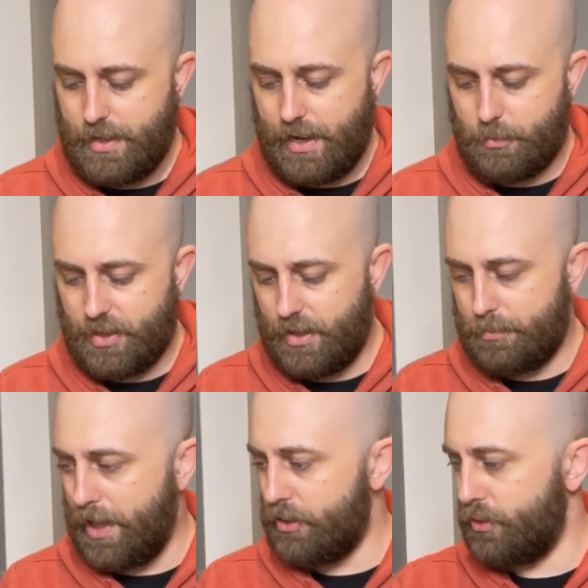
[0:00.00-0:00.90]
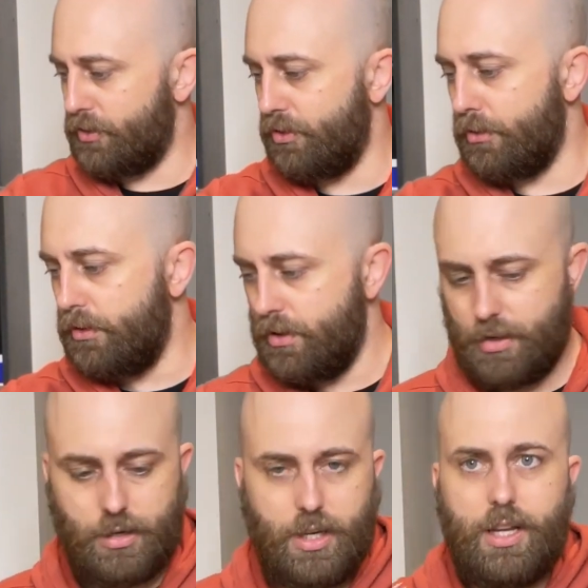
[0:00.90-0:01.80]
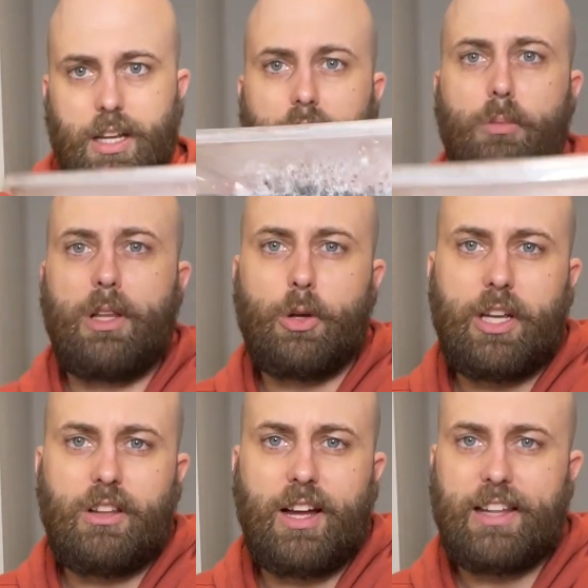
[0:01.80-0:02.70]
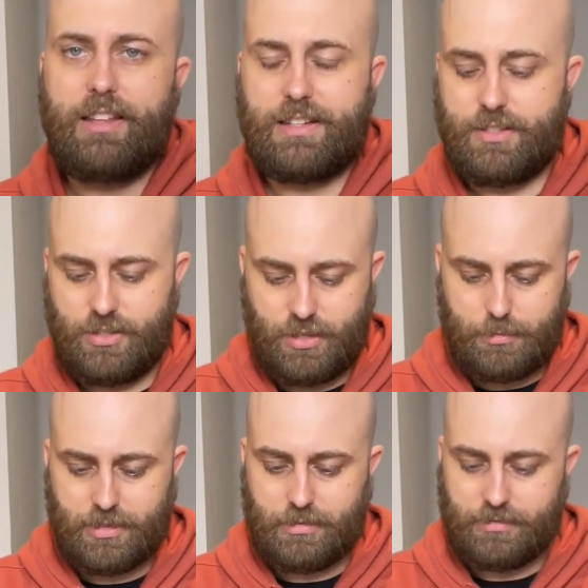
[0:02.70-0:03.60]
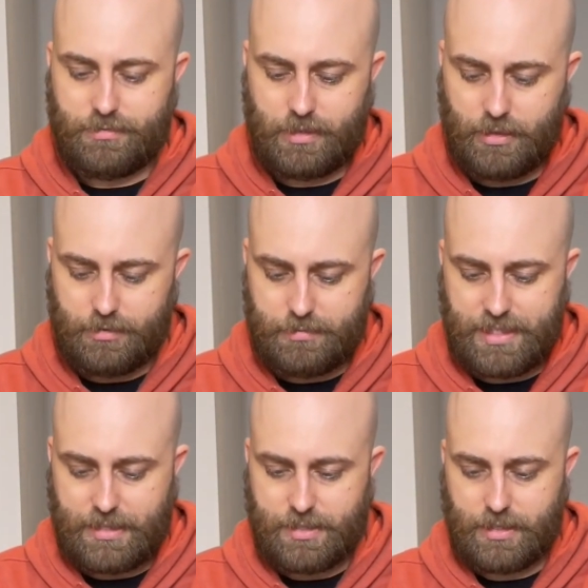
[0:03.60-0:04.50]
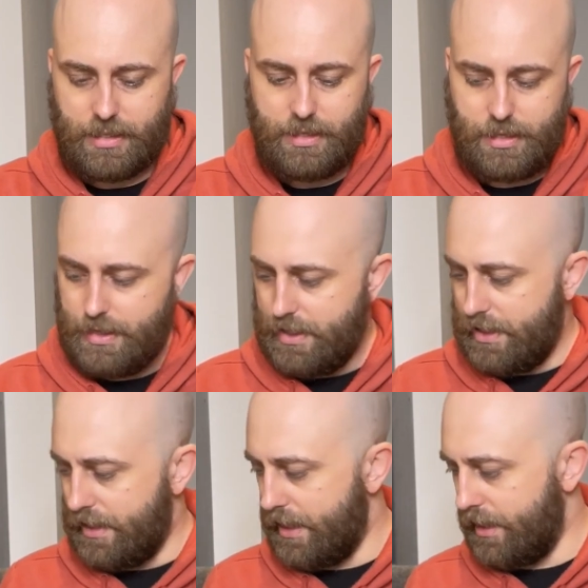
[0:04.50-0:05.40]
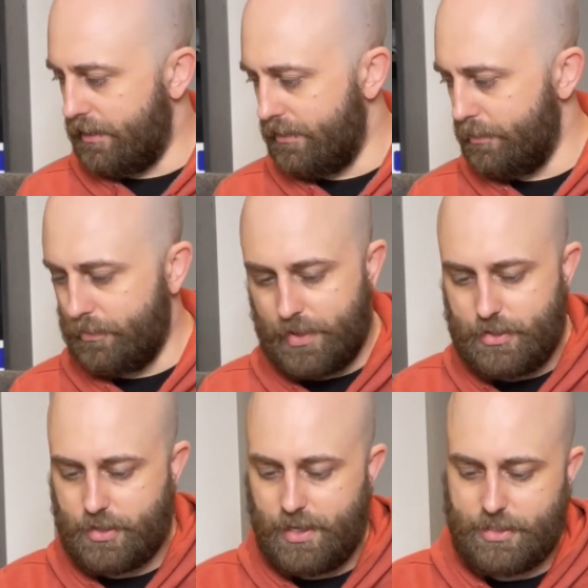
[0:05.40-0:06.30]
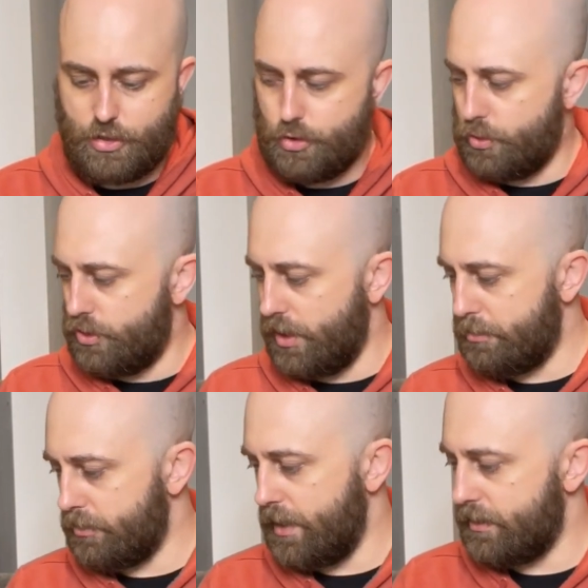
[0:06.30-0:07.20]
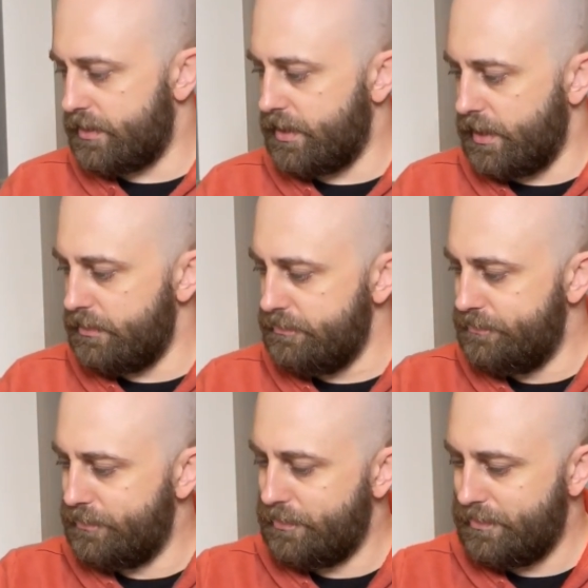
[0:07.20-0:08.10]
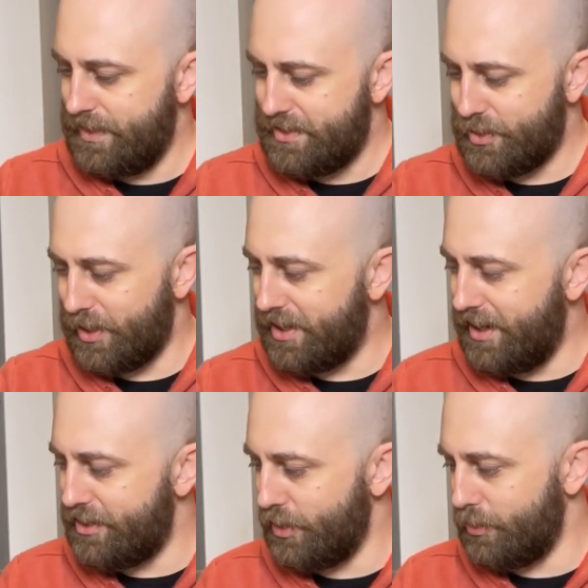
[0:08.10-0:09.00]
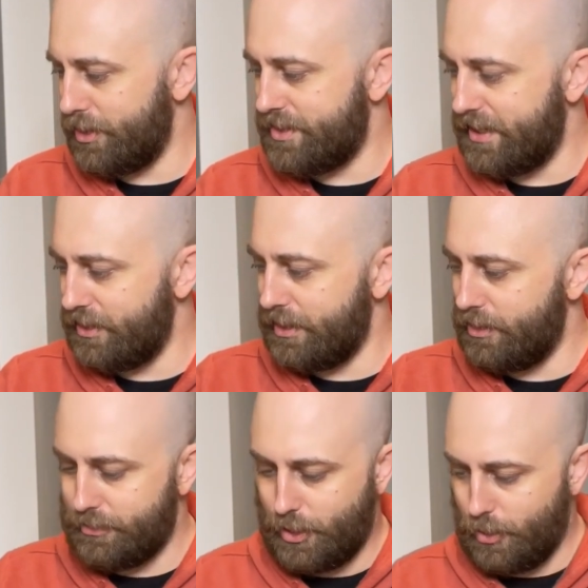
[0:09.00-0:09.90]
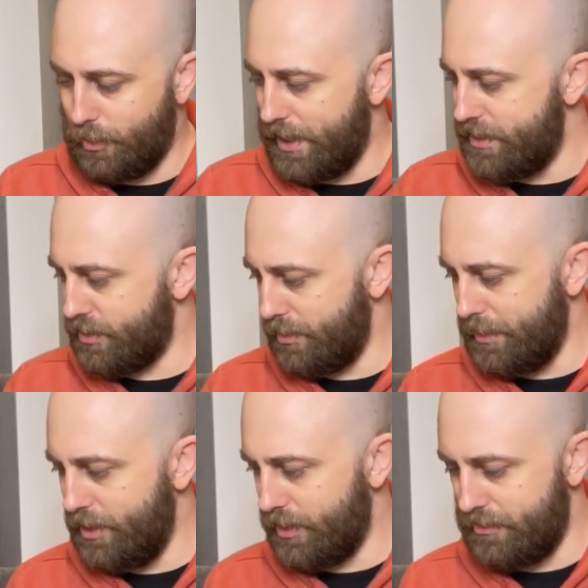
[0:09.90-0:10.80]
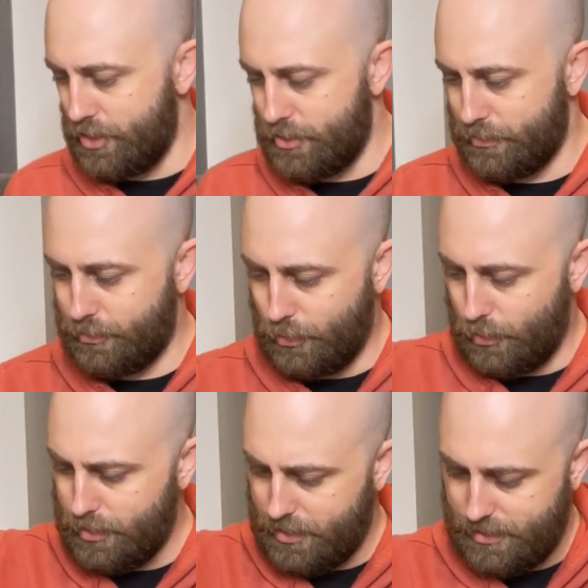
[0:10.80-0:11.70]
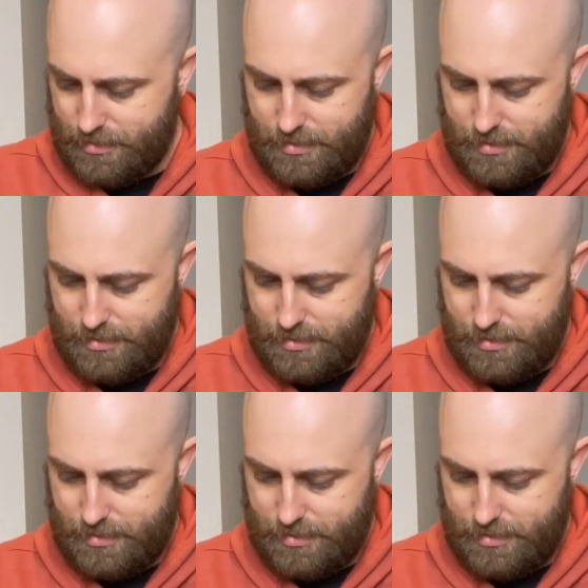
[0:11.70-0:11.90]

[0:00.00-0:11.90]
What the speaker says: and within a month or two, it'll be looking like this in terms of, you know, density. Now, these guys do jump around a ton, so I kind of don't want to take the lid off the whole way, so I may not even use a fork.